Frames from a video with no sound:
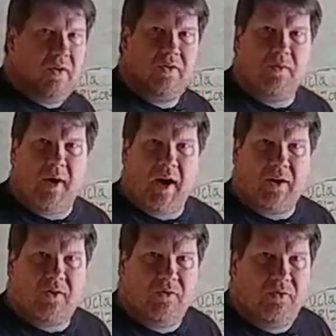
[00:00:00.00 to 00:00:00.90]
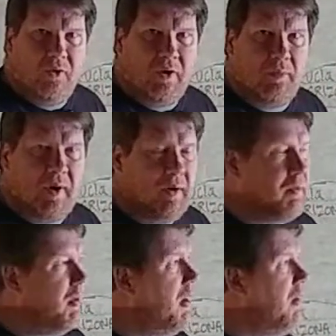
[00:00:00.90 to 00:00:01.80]
here's some action for you
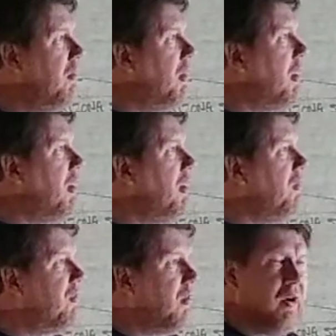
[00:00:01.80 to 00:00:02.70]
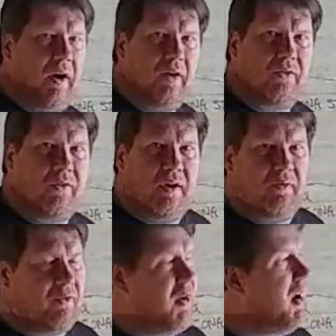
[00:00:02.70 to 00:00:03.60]
people. I know a lot of you are Ohio
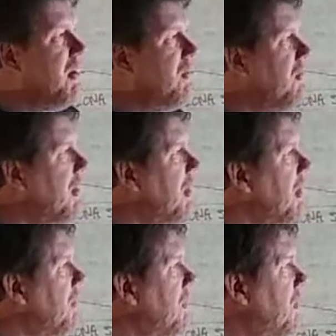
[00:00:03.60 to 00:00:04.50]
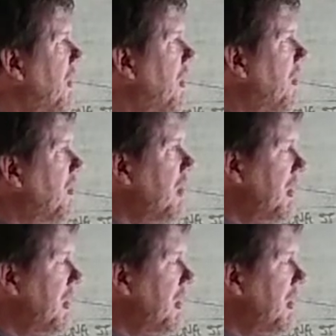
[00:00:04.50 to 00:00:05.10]
State fans. So